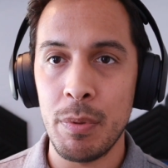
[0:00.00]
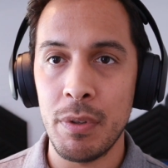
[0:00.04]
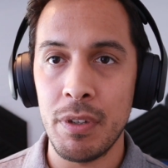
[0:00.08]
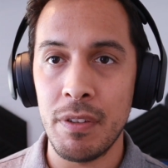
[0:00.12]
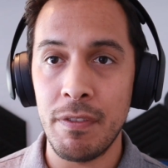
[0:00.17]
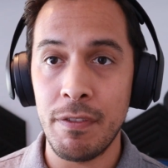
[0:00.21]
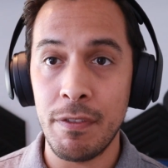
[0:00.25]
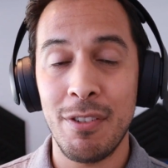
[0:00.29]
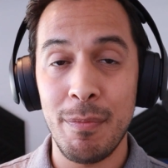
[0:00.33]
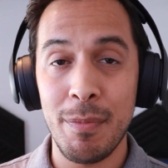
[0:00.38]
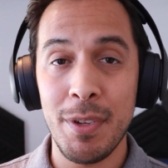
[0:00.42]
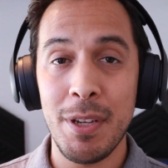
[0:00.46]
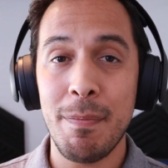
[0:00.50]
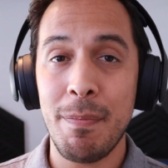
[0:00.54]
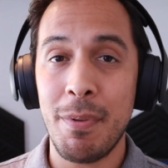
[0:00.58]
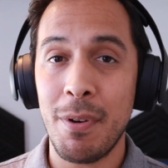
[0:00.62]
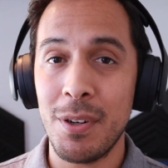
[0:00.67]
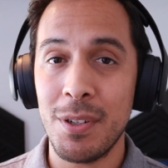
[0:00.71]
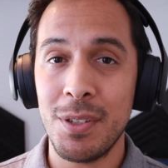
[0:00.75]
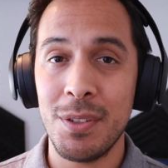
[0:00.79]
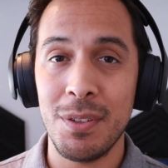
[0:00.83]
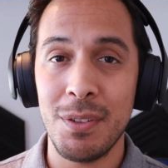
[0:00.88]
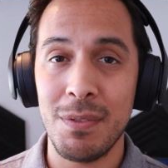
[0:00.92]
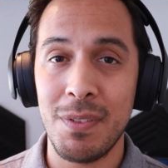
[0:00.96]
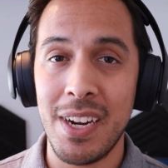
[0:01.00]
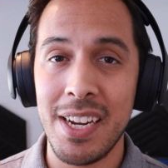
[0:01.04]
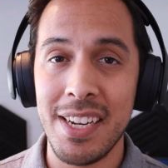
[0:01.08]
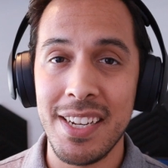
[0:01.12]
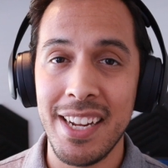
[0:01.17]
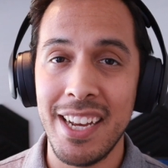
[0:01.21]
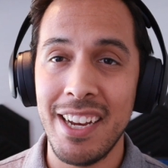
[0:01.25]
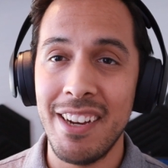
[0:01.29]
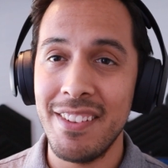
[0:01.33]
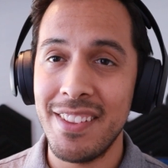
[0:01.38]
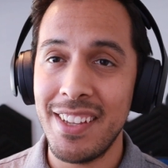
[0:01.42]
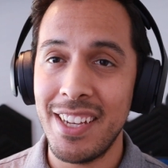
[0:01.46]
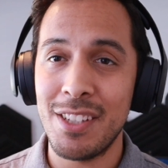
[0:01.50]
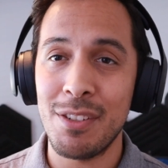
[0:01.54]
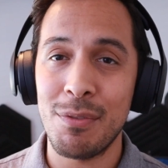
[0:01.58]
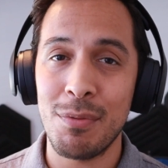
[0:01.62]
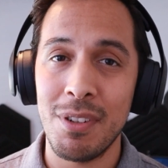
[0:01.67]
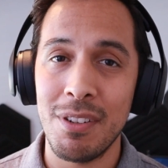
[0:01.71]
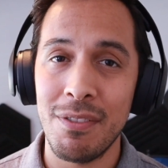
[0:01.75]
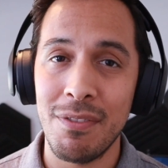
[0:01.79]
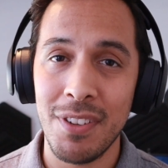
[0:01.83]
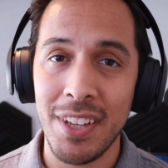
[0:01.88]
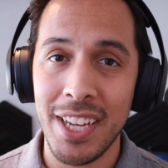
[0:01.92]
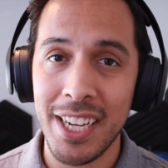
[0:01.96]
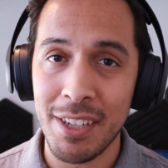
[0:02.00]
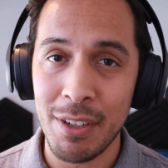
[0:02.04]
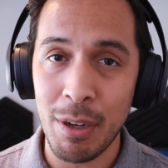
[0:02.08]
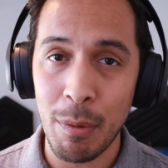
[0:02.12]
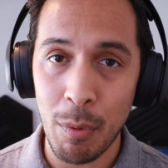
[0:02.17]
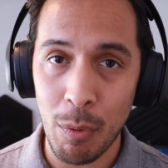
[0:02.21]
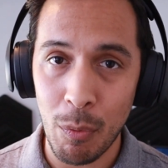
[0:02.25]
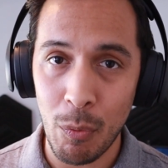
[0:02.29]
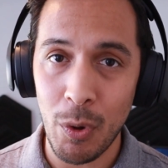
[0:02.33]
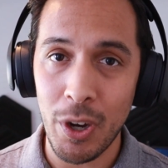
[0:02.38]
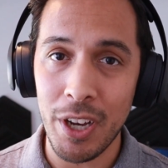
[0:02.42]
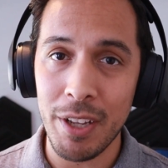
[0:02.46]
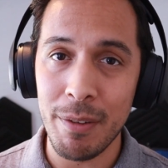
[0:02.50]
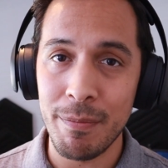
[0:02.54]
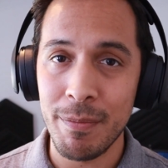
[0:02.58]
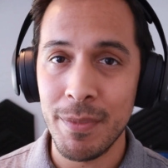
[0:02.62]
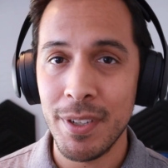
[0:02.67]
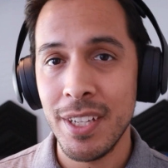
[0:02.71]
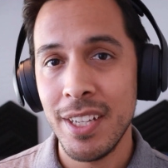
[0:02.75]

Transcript: But for me personally right now, that's red flag number one.